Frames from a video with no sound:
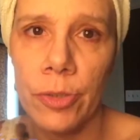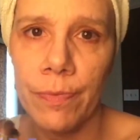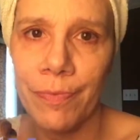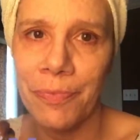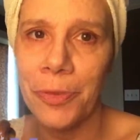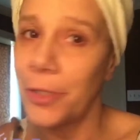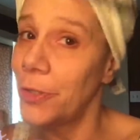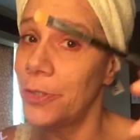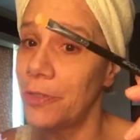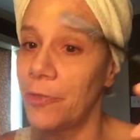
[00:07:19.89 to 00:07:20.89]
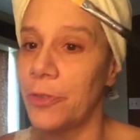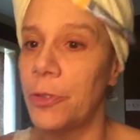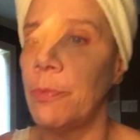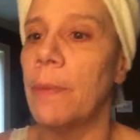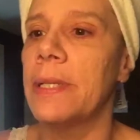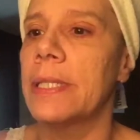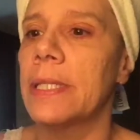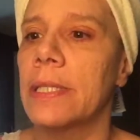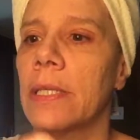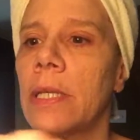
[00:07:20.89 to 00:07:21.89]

You can use it for 2 purposes.